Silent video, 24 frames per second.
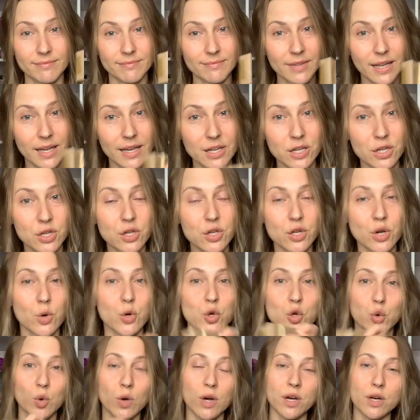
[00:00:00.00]
at
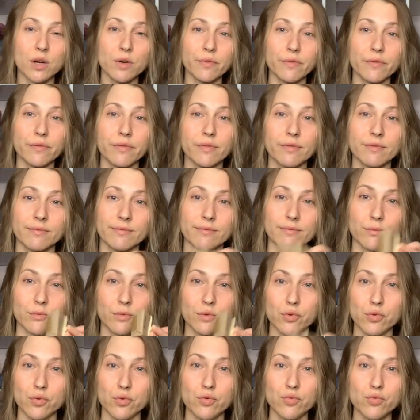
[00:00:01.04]
twelve
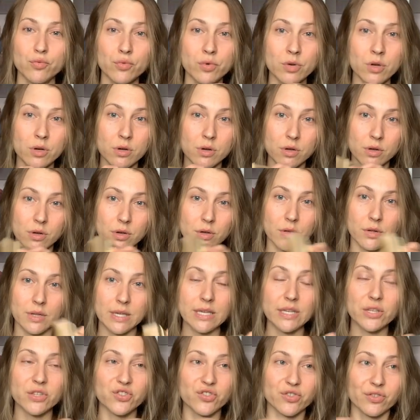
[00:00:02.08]
noon
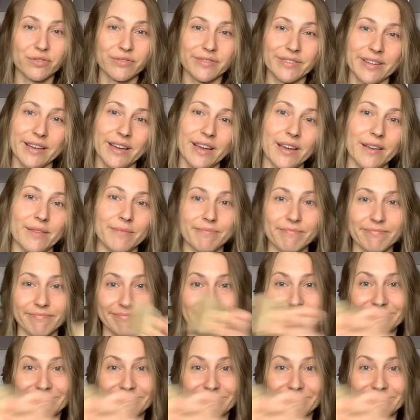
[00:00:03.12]
Eastern time.